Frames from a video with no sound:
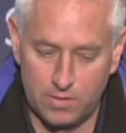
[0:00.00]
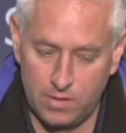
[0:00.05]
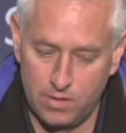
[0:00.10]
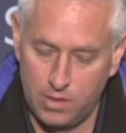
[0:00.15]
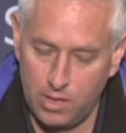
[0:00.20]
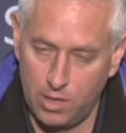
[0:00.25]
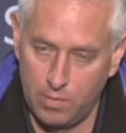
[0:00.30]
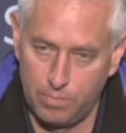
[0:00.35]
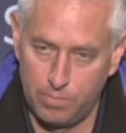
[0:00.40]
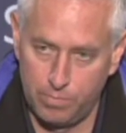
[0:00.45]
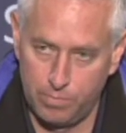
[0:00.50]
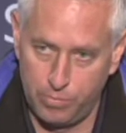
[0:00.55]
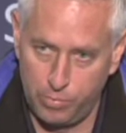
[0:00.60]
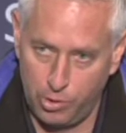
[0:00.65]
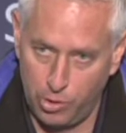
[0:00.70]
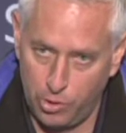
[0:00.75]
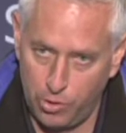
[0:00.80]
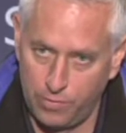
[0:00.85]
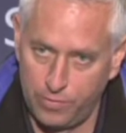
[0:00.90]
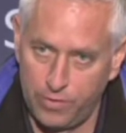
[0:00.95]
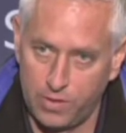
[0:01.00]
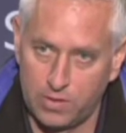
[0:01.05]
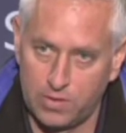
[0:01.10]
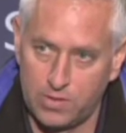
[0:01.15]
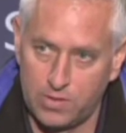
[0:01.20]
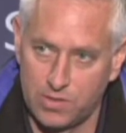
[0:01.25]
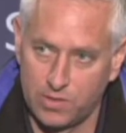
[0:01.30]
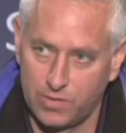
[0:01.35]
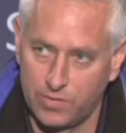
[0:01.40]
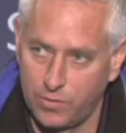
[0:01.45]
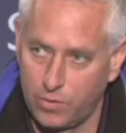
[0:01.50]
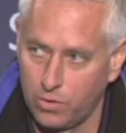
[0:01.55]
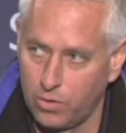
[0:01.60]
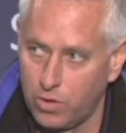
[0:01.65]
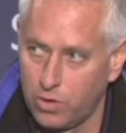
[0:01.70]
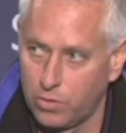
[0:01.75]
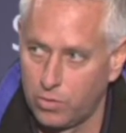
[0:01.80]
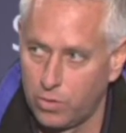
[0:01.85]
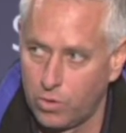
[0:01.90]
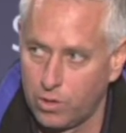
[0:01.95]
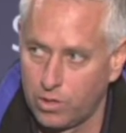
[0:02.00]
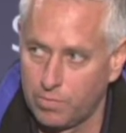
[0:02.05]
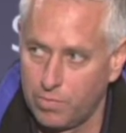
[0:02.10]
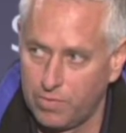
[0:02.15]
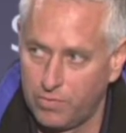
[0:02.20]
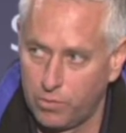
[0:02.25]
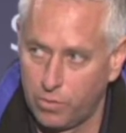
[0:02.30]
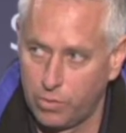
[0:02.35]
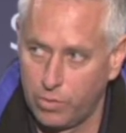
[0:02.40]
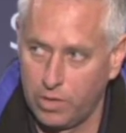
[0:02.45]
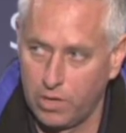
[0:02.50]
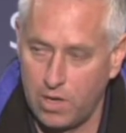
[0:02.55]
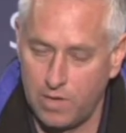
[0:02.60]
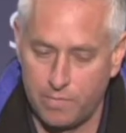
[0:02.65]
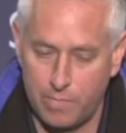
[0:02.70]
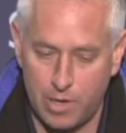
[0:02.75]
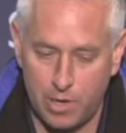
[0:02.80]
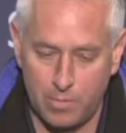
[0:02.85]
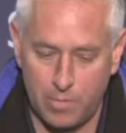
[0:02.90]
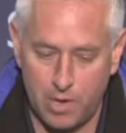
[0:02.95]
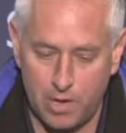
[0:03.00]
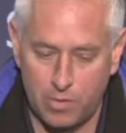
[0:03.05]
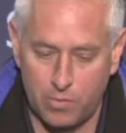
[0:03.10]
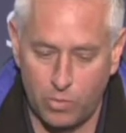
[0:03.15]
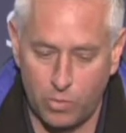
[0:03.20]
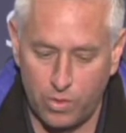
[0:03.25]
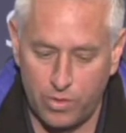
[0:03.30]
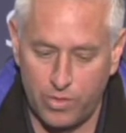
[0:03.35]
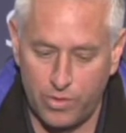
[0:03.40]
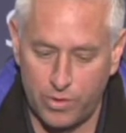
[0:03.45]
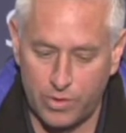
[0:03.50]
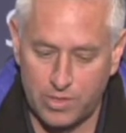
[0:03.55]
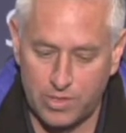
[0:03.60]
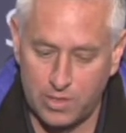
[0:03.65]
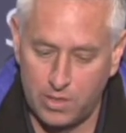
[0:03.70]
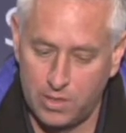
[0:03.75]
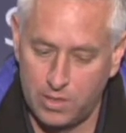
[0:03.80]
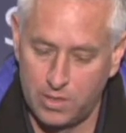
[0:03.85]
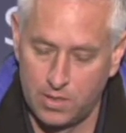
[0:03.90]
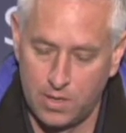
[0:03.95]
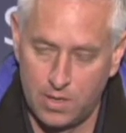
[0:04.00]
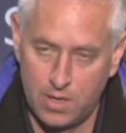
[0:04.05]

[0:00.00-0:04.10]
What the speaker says: Got a perfect 6-furlong work before we left Belmont in 113,